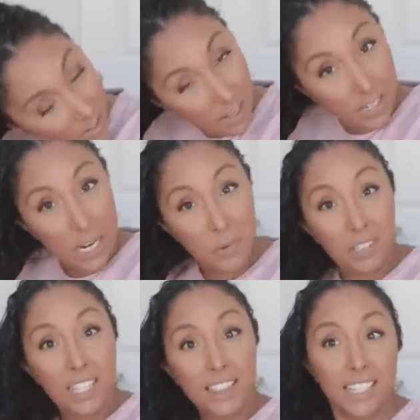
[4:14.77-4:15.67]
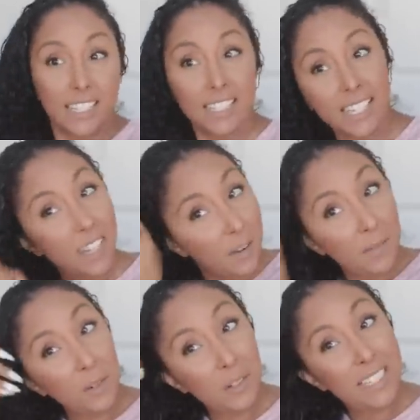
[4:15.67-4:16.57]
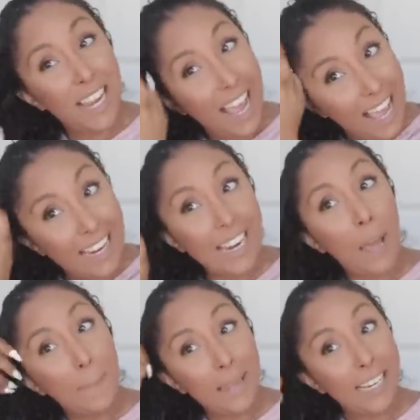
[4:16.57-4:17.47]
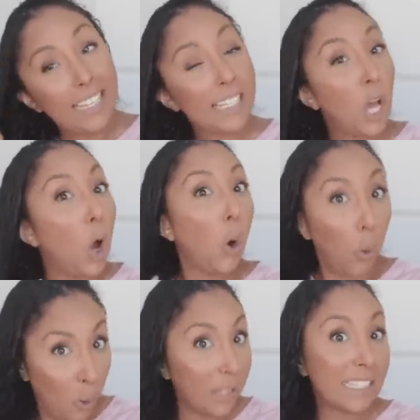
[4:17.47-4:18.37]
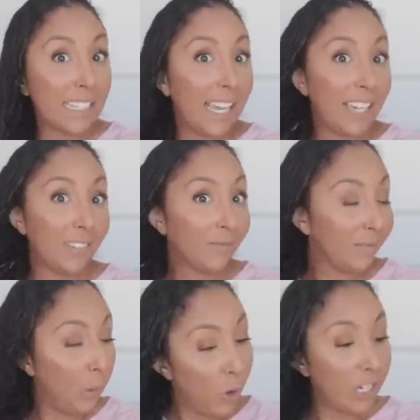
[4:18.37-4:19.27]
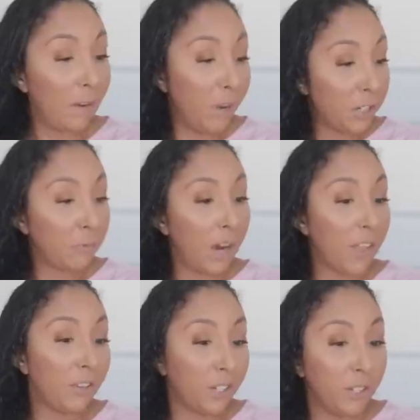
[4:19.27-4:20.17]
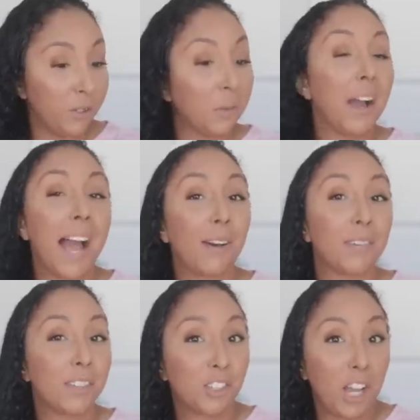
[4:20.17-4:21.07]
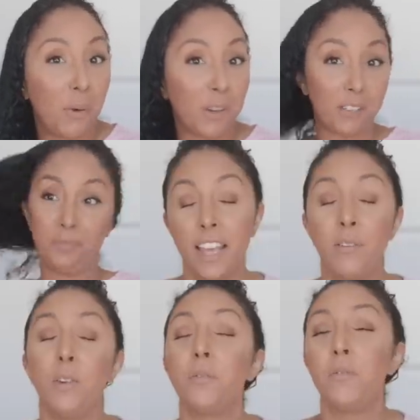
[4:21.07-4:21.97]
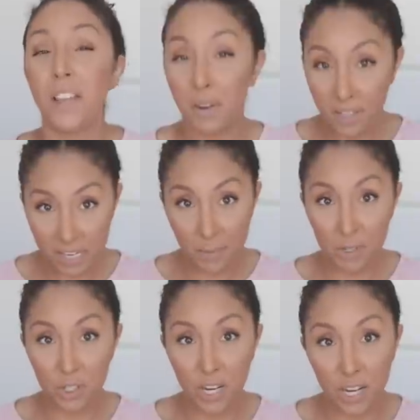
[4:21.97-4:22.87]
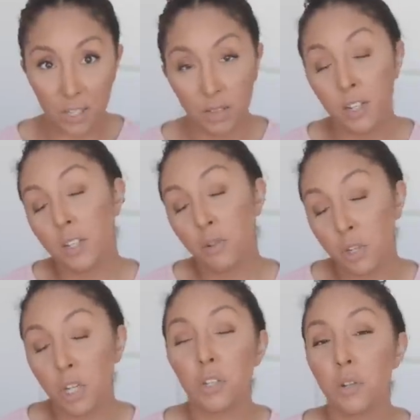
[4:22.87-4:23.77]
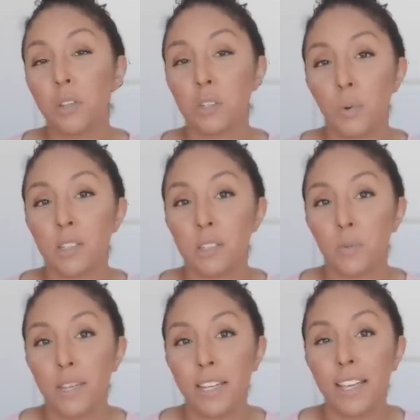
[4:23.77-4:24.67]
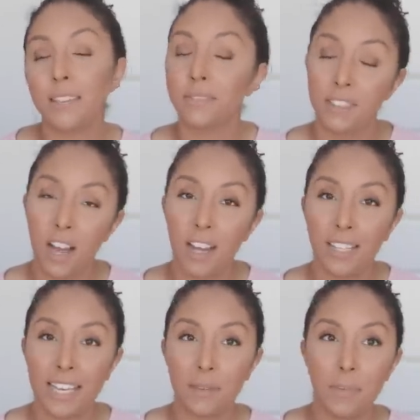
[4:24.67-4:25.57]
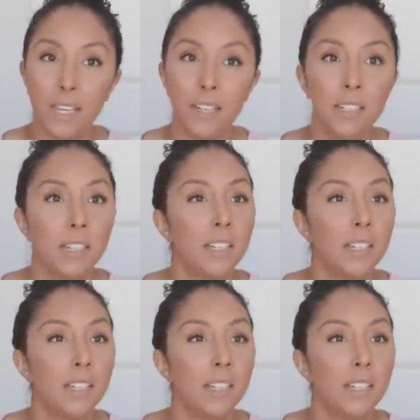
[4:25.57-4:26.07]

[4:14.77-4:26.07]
And now we're gonna let this sit for 10 minutes once again, which I much rather do out of the shower. If you have very damaged hair, you could do this once a week. If not like me,